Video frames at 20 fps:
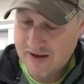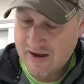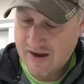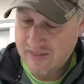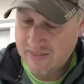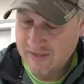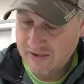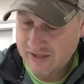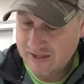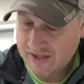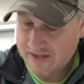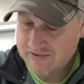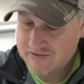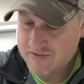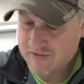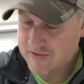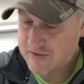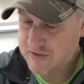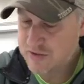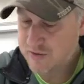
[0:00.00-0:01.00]
And the
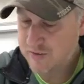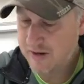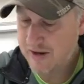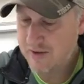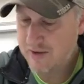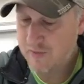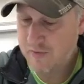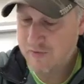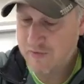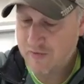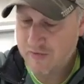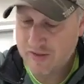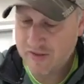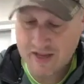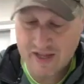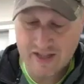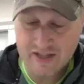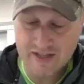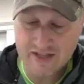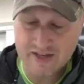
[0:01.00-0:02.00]
leaves of the tree were for the
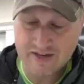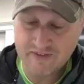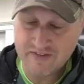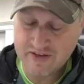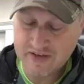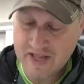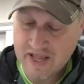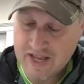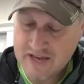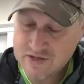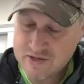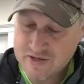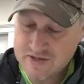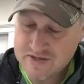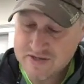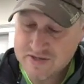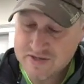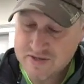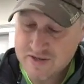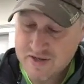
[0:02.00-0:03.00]
healing of the
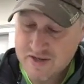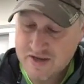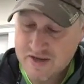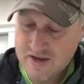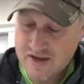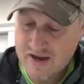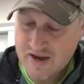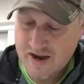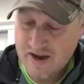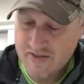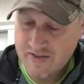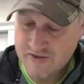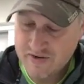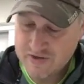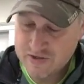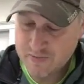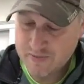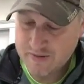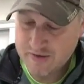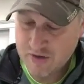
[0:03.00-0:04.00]
nations. And there
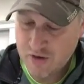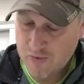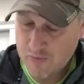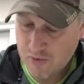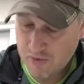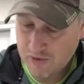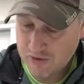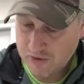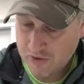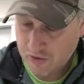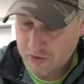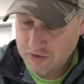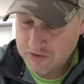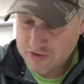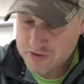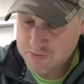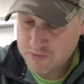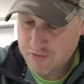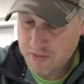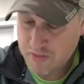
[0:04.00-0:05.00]
shall be no more
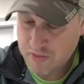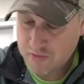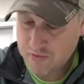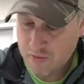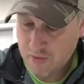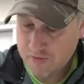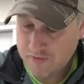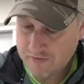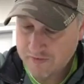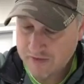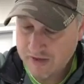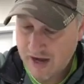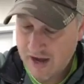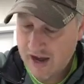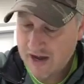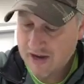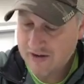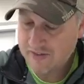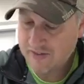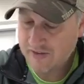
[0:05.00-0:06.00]
curse, but the throne of
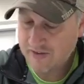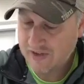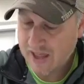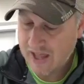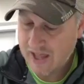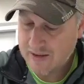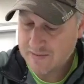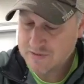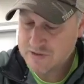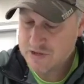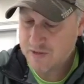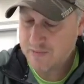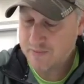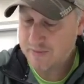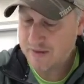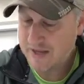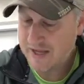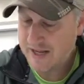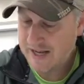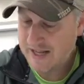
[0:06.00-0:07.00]
God, and the Lamb shall
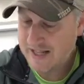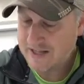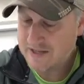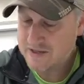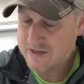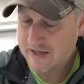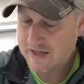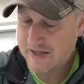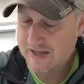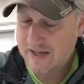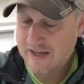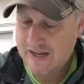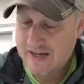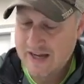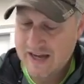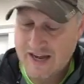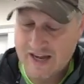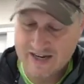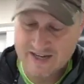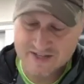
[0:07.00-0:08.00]
be in it,
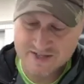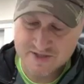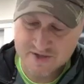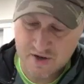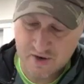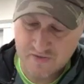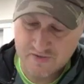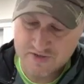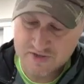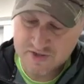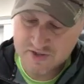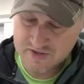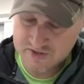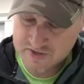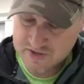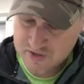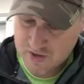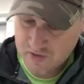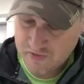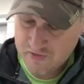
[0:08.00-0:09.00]
and a servant shall
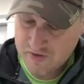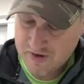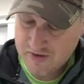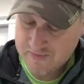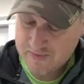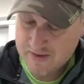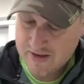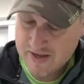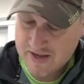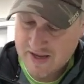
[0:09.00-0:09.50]
serve him.